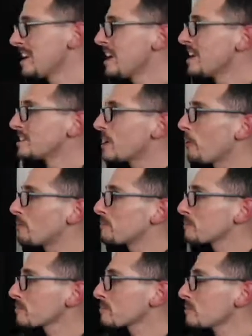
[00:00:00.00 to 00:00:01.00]
So
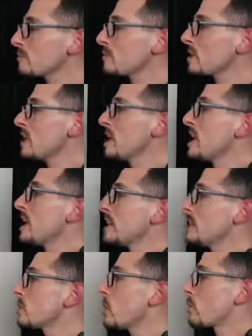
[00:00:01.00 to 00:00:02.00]

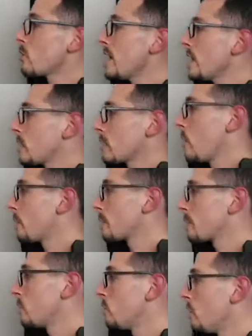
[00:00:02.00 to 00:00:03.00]
these already are going
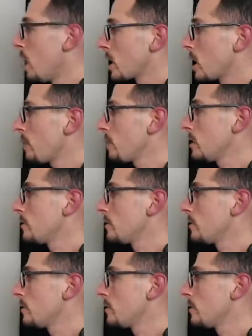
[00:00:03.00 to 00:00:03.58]
through a couple of